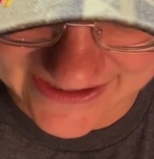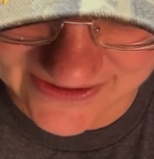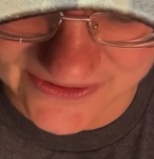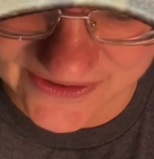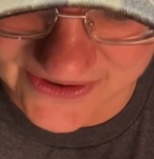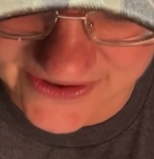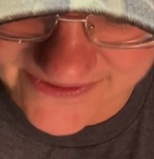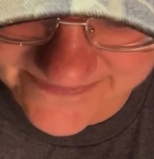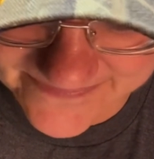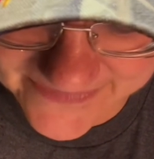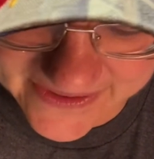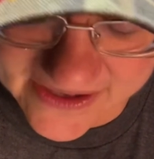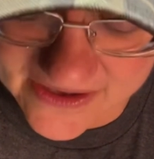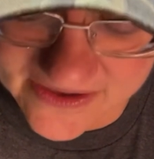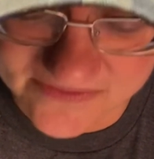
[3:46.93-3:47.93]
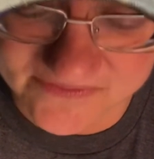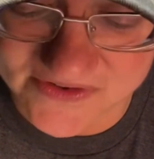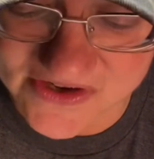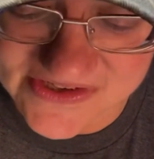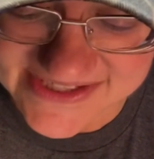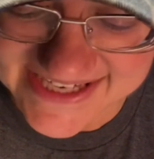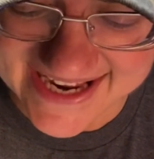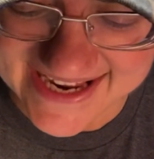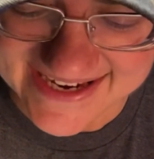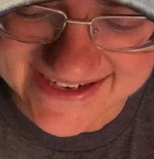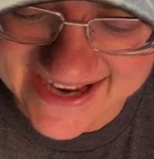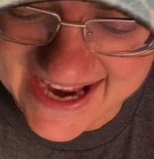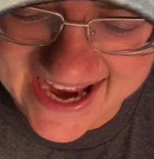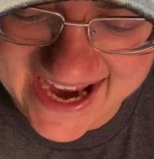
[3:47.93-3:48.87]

you, Lord. Verse 10